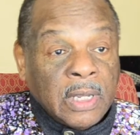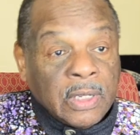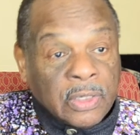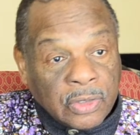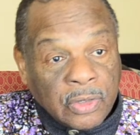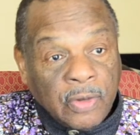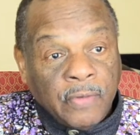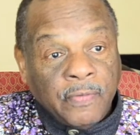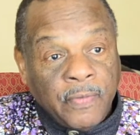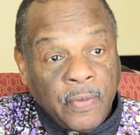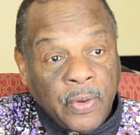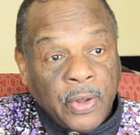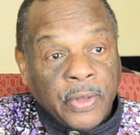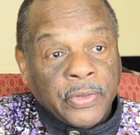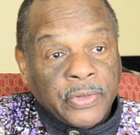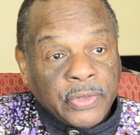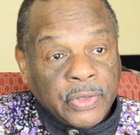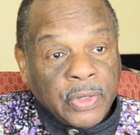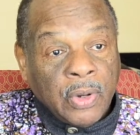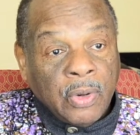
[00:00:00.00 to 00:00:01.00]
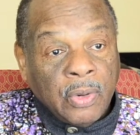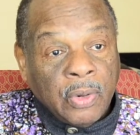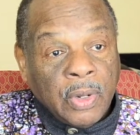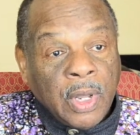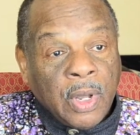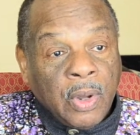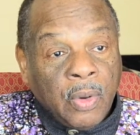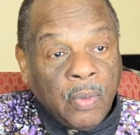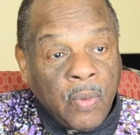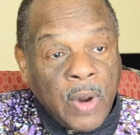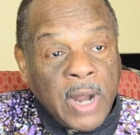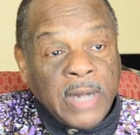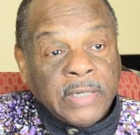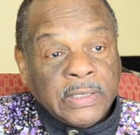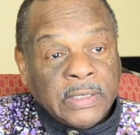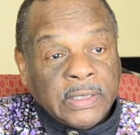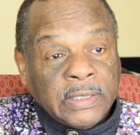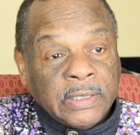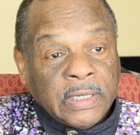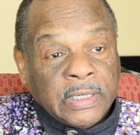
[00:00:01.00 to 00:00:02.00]
so forth. So
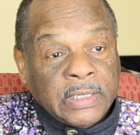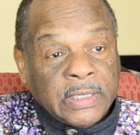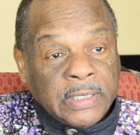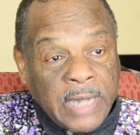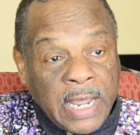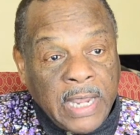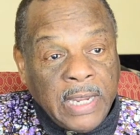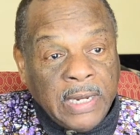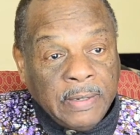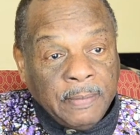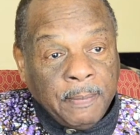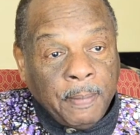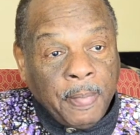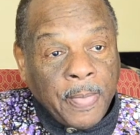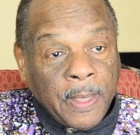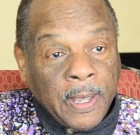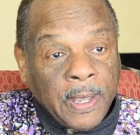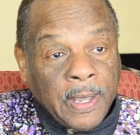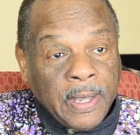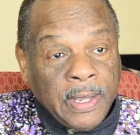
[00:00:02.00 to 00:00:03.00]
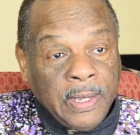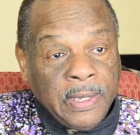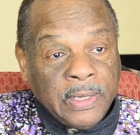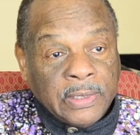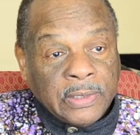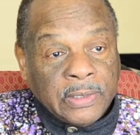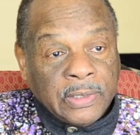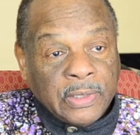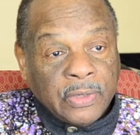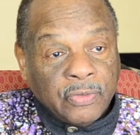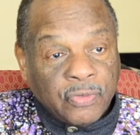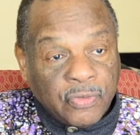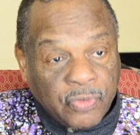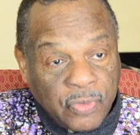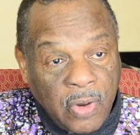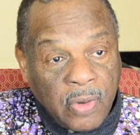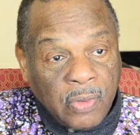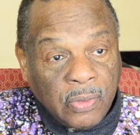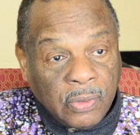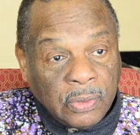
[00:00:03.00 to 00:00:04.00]
once the state is
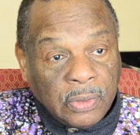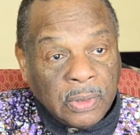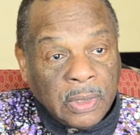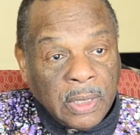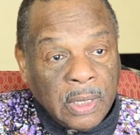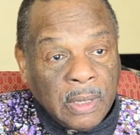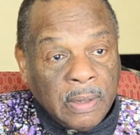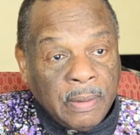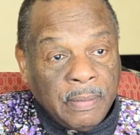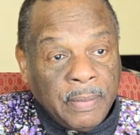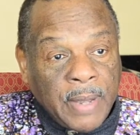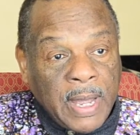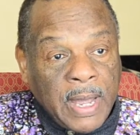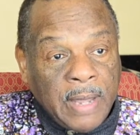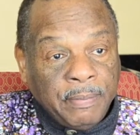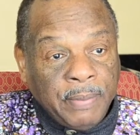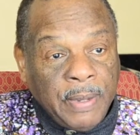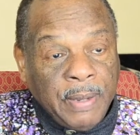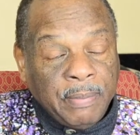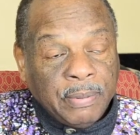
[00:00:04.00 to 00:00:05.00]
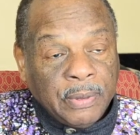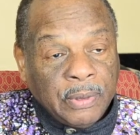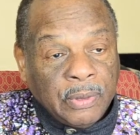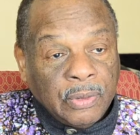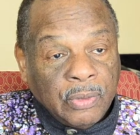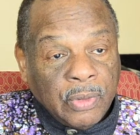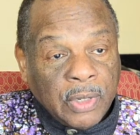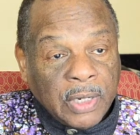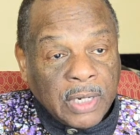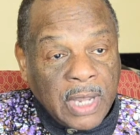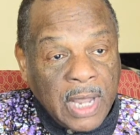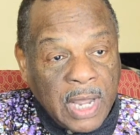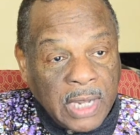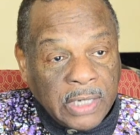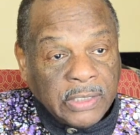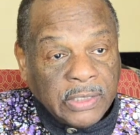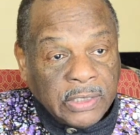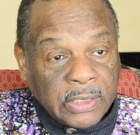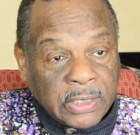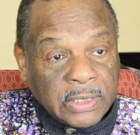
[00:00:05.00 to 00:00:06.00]
controlled by people who are
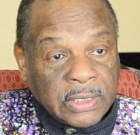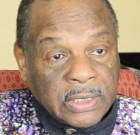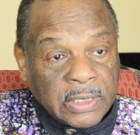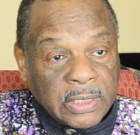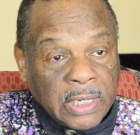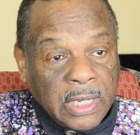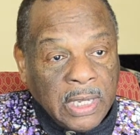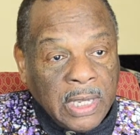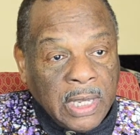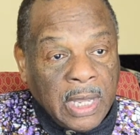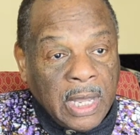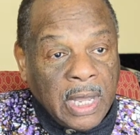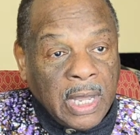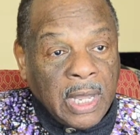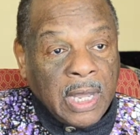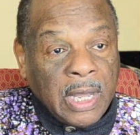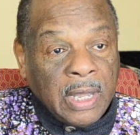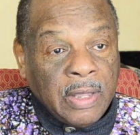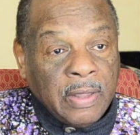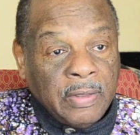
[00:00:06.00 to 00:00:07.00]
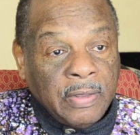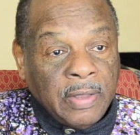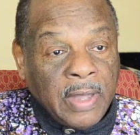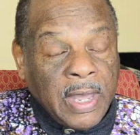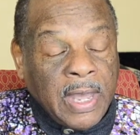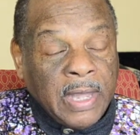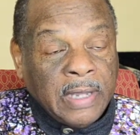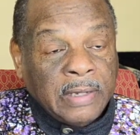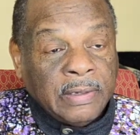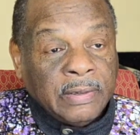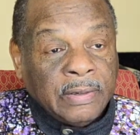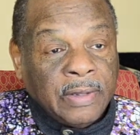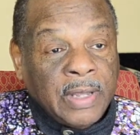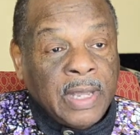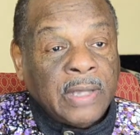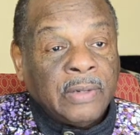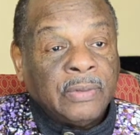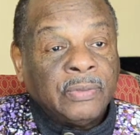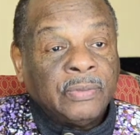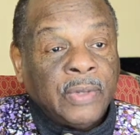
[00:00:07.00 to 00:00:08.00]
conscious, and
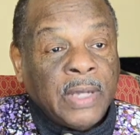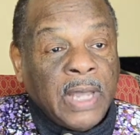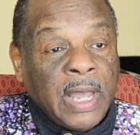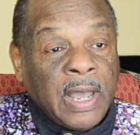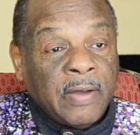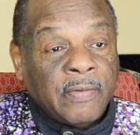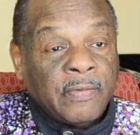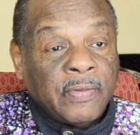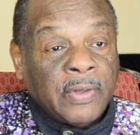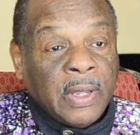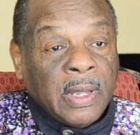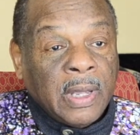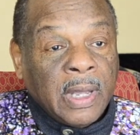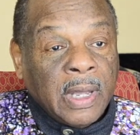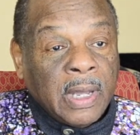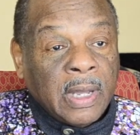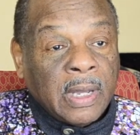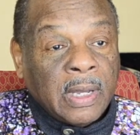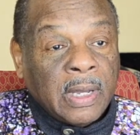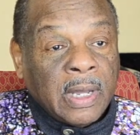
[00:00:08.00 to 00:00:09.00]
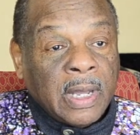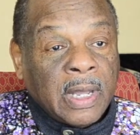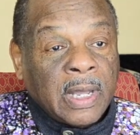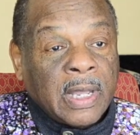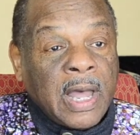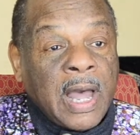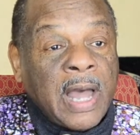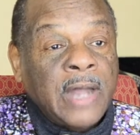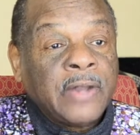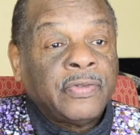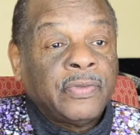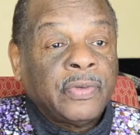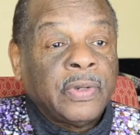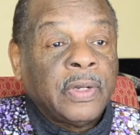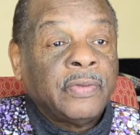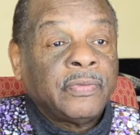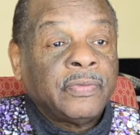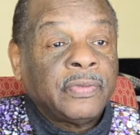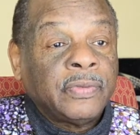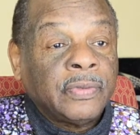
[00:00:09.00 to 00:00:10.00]
then we have a cadre
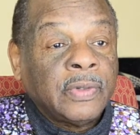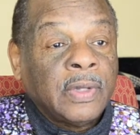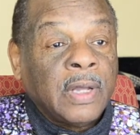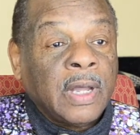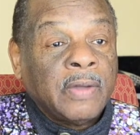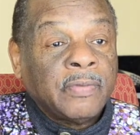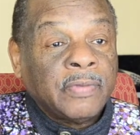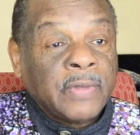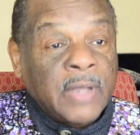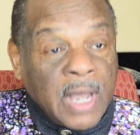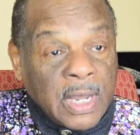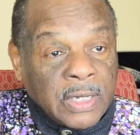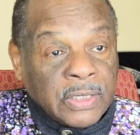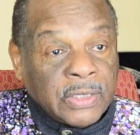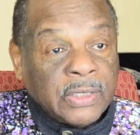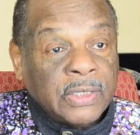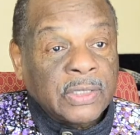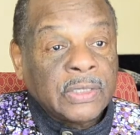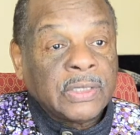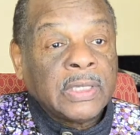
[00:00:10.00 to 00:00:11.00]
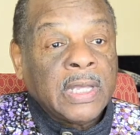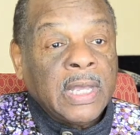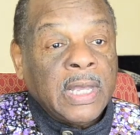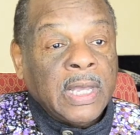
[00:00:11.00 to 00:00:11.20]
of conscious